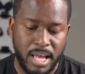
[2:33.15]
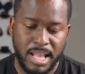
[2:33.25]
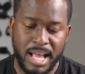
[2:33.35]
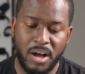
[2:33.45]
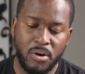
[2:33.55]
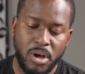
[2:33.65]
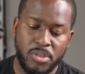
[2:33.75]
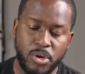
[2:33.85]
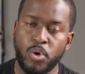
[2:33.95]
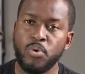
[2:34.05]
Now,
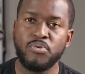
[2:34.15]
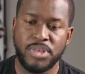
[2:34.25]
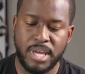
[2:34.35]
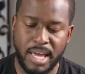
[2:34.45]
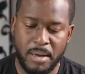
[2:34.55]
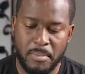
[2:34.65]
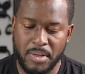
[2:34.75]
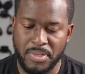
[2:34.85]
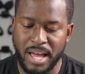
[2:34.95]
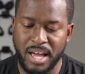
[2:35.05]
the cool thing
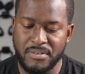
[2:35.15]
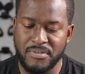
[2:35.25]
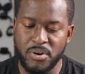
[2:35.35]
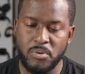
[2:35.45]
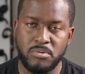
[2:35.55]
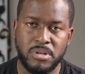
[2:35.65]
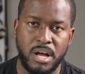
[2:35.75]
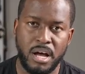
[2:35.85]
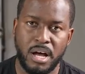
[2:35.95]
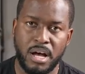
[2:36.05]
about the iPhone
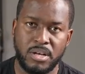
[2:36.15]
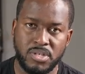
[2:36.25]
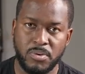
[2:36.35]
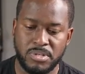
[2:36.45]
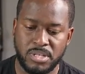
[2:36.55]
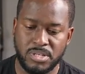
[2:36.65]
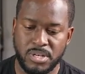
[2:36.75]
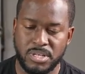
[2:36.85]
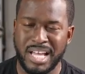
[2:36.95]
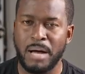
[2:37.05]
series this
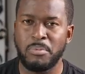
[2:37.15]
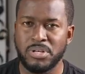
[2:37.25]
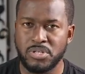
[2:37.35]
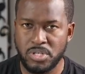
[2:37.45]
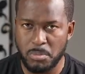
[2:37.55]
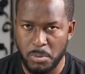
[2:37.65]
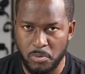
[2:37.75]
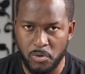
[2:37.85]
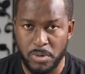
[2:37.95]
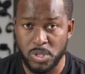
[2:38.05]
year is that Apple has done some
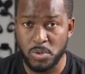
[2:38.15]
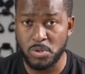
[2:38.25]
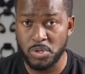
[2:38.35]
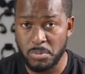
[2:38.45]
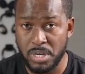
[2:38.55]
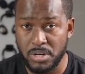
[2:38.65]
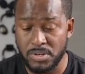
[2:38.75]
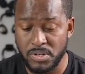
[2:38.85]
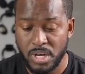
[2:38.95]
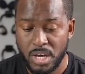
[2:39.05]
improvements to the
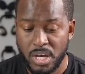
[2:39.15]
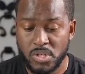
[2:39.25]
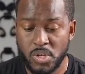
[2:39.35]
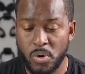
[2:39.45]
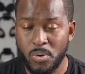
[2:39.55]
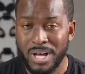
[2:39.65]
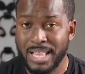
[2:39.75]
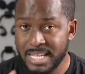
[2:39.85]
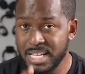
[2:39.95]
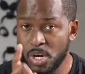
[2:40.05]
speakers. So
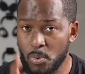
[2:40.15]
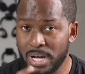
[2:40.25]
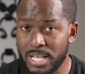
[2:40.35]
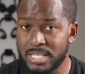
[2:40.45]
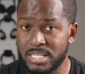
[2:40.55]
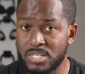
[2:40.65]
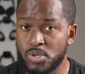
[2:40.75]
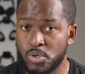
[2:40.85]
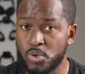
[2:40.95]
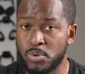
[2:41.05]
let's take a quick listen
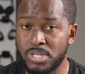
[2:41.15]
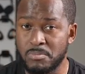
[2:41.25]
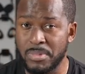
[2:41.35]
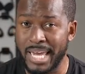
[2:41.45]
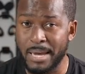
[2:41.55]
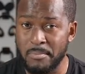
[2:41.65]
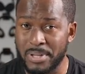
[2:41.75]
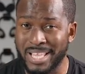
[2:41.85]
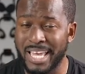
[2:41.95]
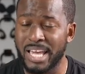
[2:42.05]
doing some
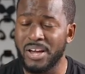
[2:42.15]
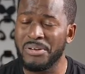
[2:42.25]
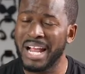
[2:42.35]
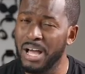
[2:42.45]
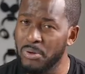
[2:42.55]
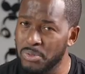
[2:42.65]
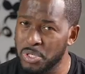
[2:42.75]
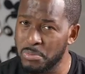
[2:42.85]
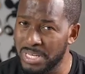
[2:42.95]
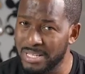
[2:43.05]
gameplay on how the
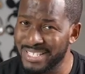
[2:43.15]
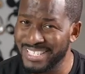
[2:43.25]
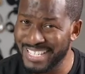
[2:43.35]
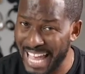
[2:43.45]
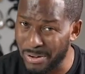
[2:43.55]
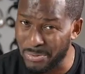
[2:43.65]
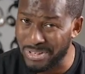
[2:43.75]
speakers sound.